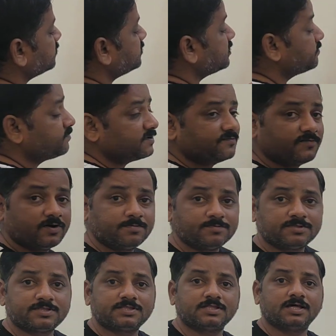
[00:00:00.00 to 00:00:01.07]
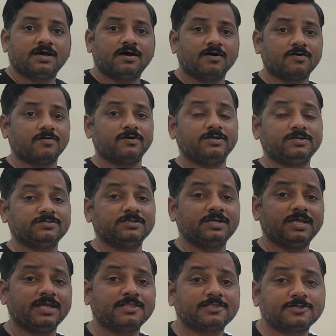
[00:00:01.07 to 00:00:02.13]
This performs according to
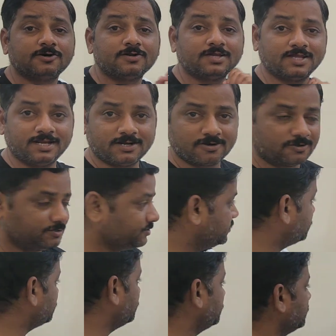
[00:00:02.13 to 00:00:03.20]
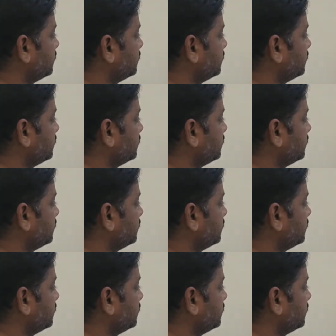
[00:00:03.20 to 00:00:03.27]
the XOR gate logic.